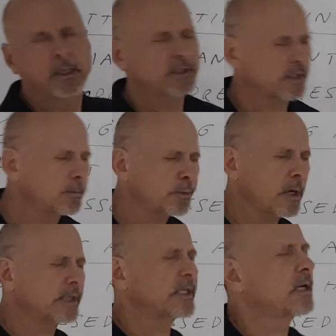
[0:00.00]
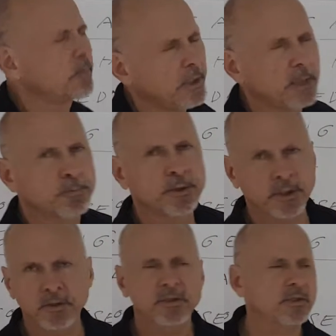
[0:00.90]
Some parts that are being
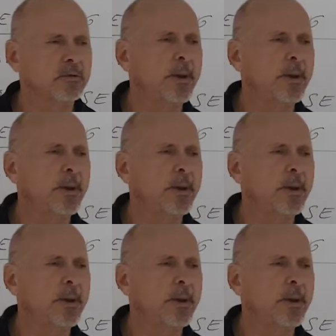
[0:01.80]
produced or